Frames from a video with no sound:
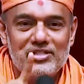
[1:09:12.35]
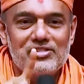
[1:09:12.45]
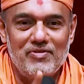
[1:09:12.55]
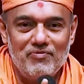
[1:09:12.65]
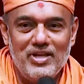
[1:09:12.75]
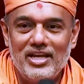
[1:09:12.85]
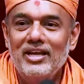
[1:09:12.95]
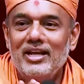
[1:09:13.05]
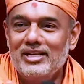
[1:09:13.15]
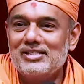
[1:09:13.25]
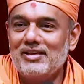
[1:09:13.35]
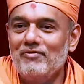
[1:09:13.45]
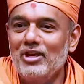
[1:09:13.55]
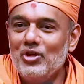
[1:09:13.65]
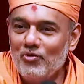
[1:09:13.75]
In some way. In
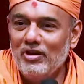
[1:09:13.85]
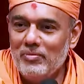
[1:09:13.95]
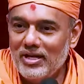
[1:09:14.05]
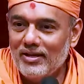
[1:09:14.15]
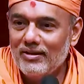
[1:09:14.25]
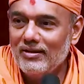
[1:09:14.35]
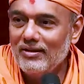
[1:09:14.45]
some way, you will be.